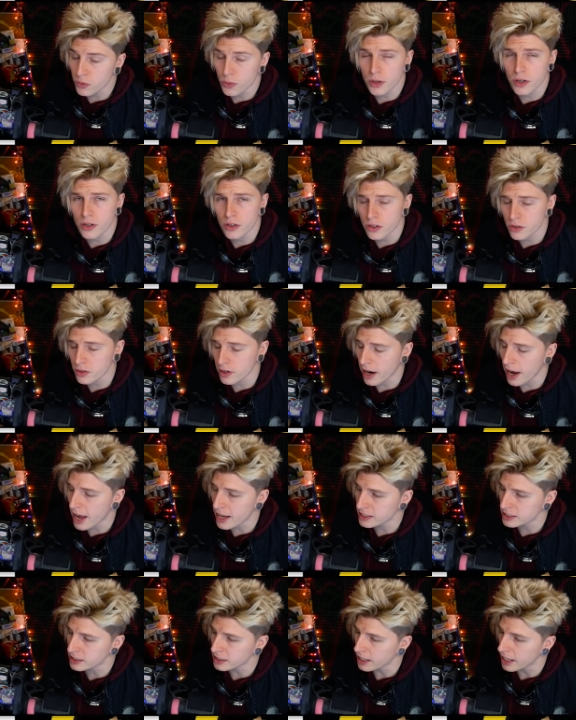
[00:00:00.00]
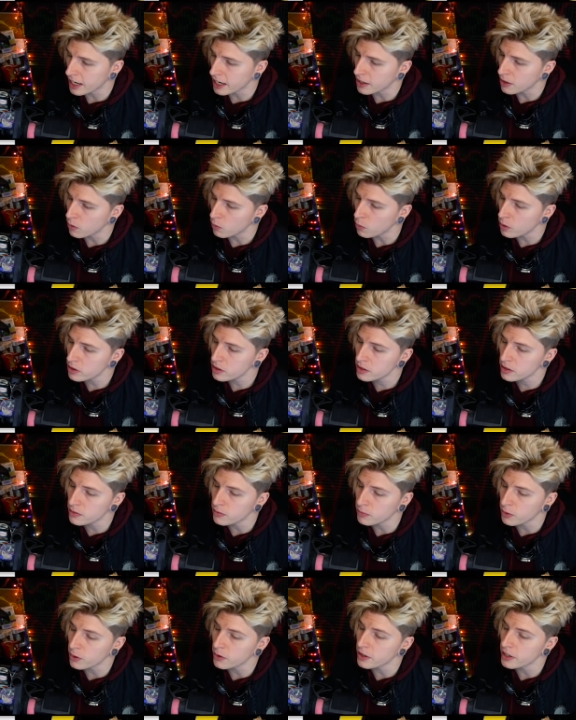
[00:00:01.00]
Twitter user asks Lane, What
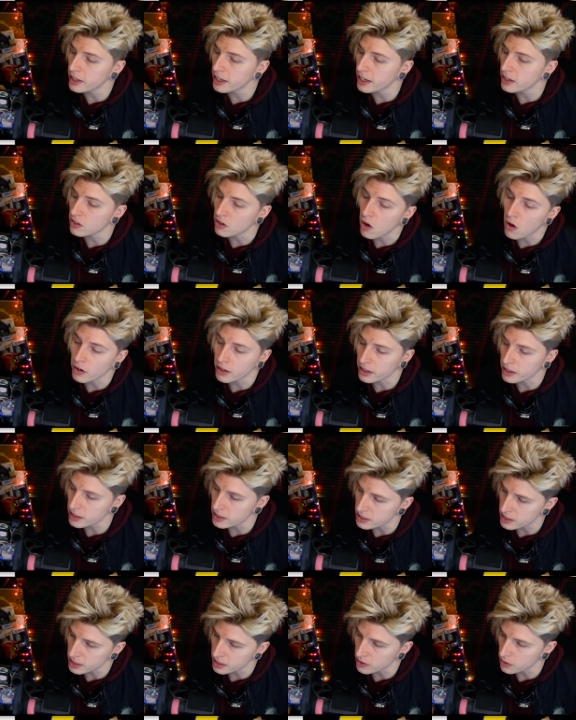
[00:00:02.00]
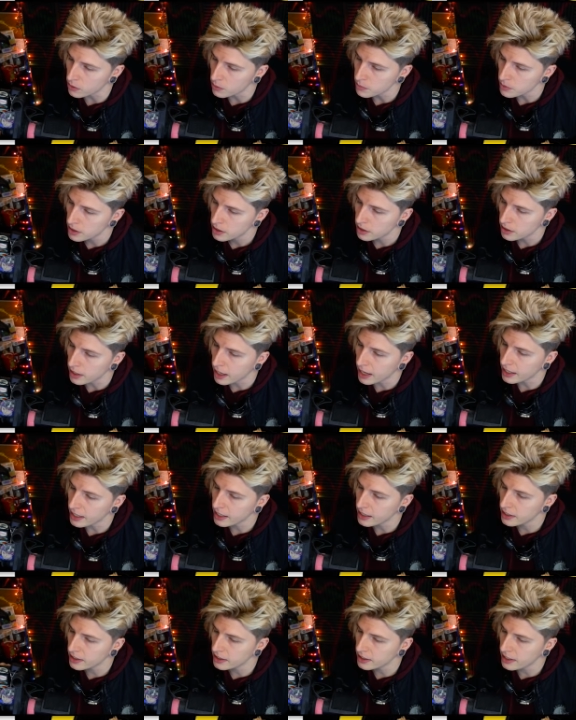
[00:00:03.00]
did flirting and talking entail?
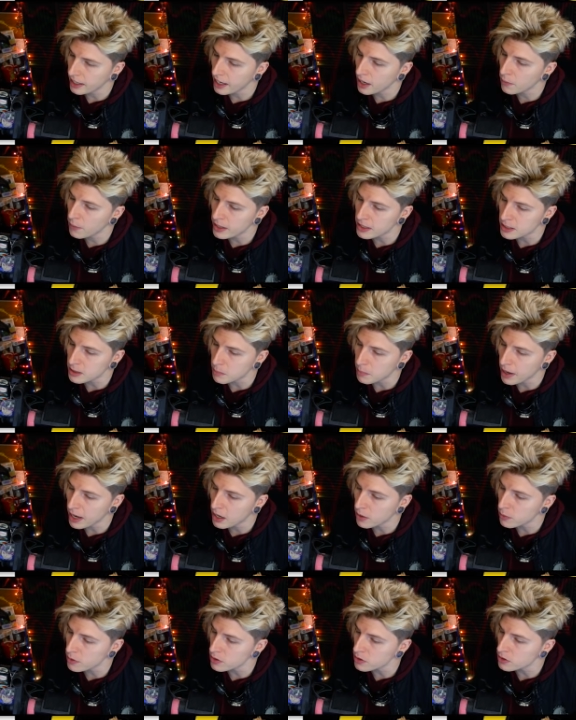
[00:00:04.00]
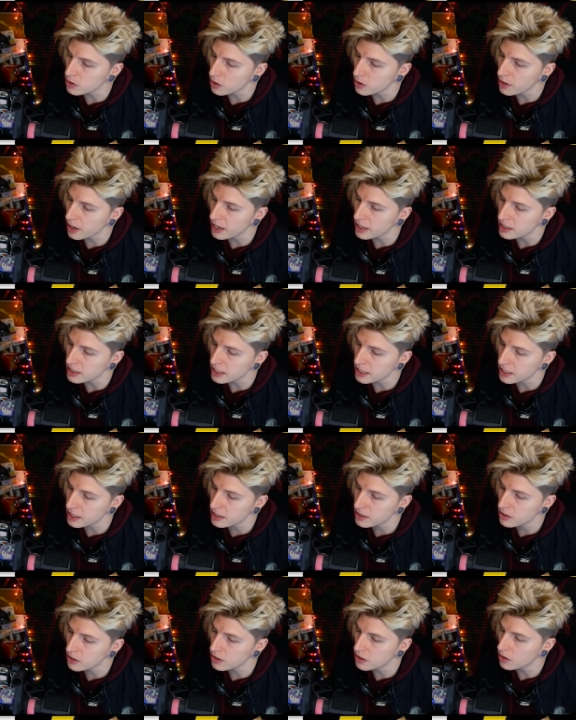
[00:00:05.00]
Like, can't wait to bang when you turn
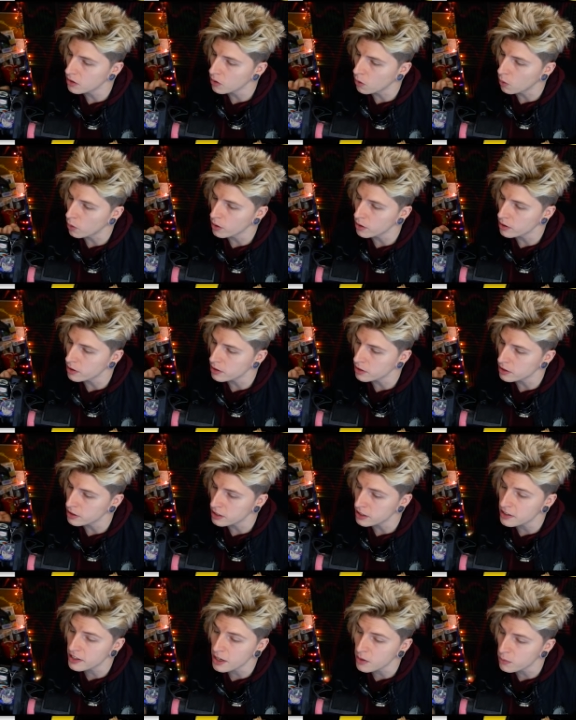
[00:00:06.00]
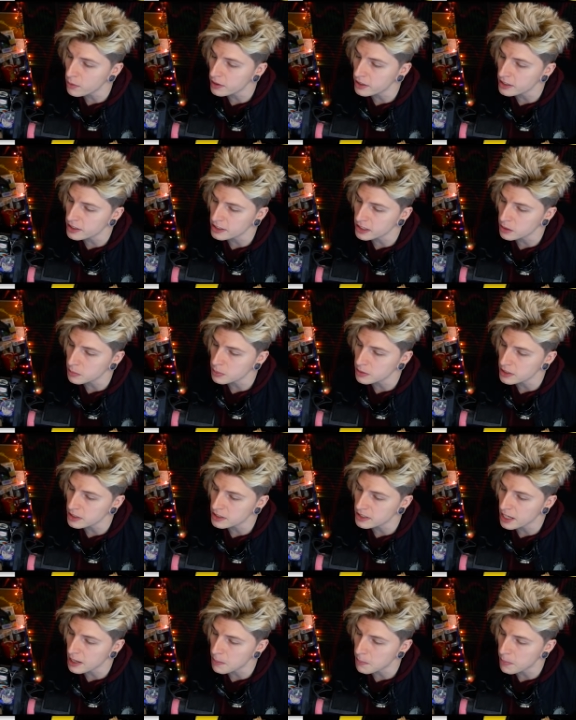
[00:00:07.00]
18? Or did they really sleep in the
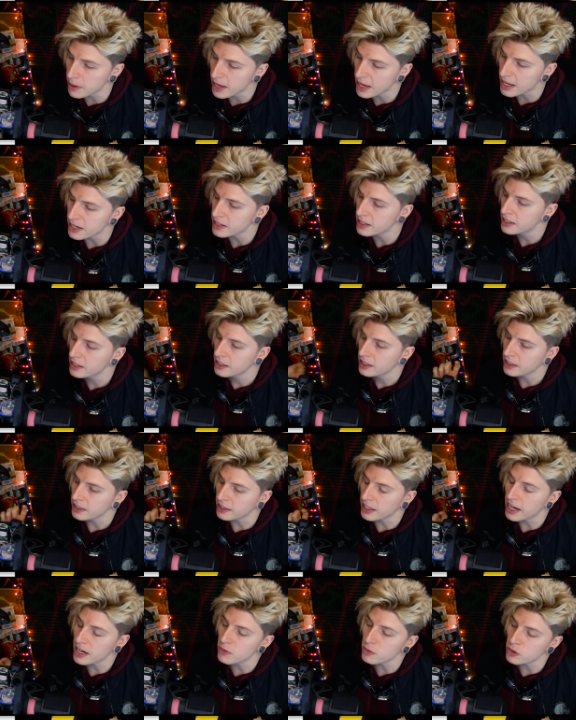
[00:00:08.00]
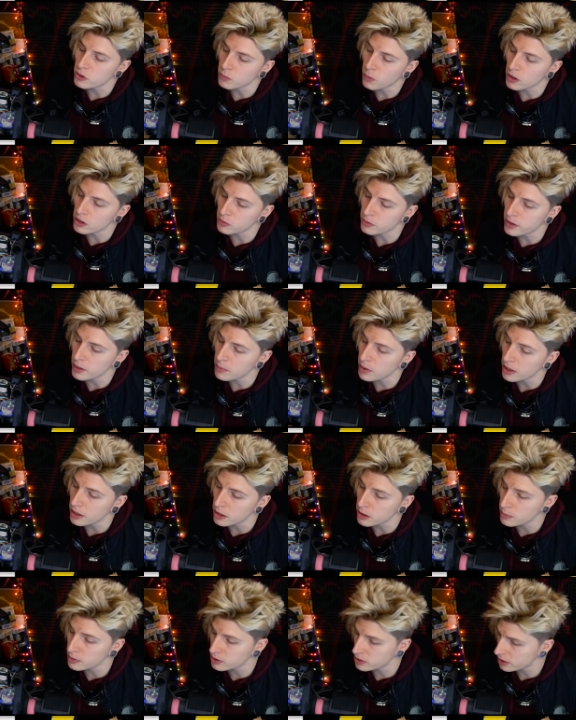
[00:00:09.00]
same bed? Lane responds with, I'm not
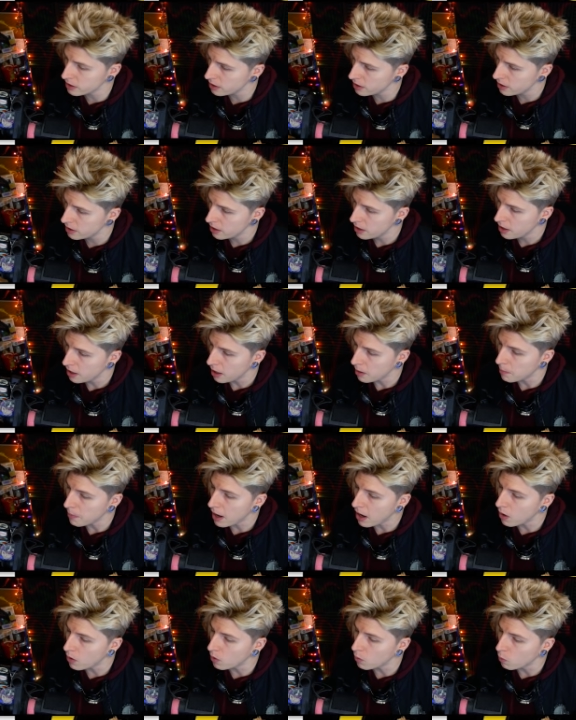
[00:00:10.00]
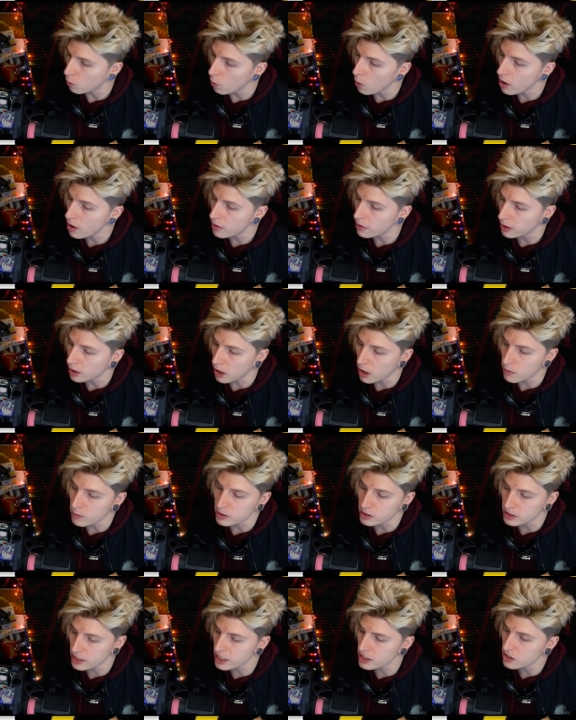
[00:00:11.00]
100% about what the
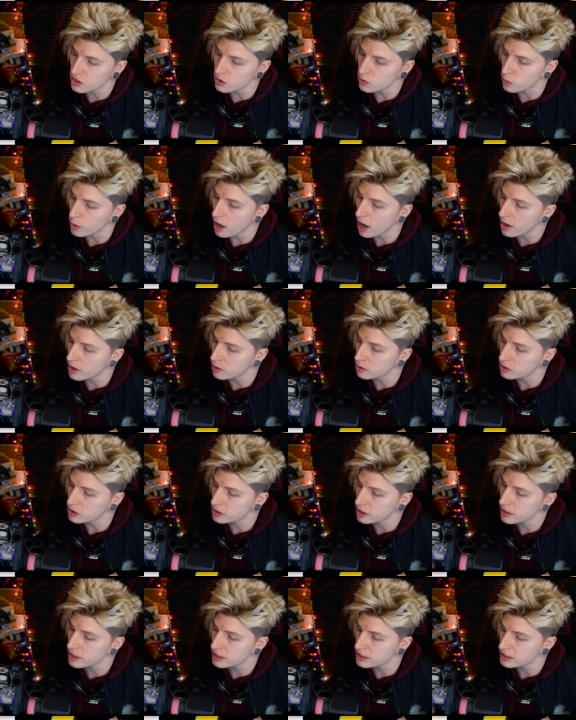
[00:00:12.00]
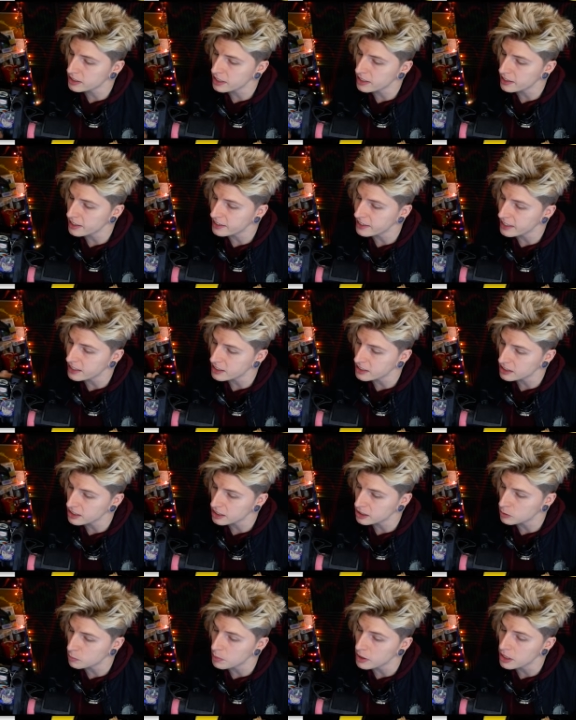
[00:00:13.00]
conversations were. I know Sarah said that they
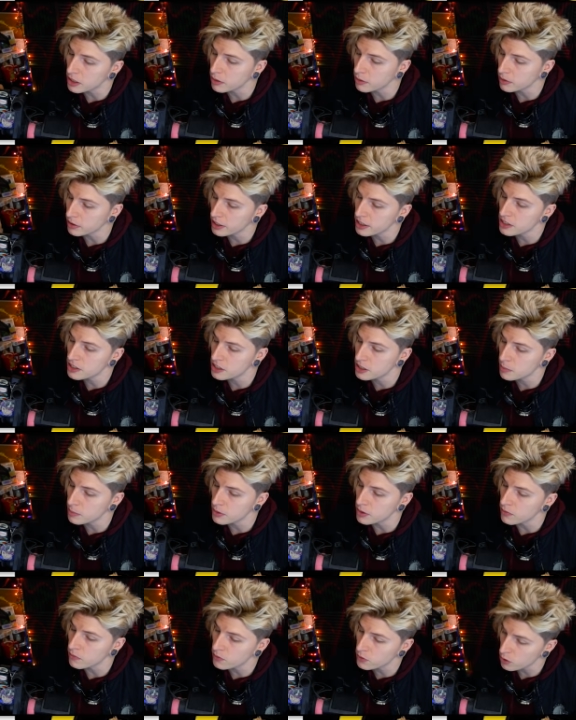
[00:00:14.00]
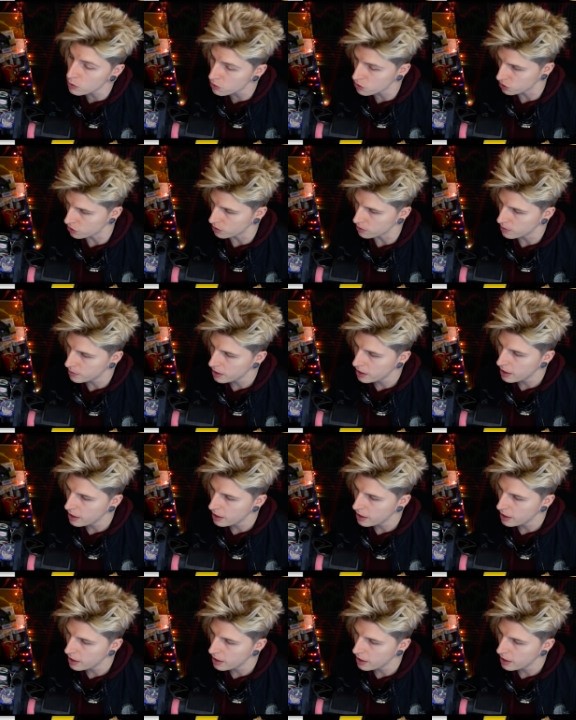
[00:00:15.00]
discussed being in a relationship in the future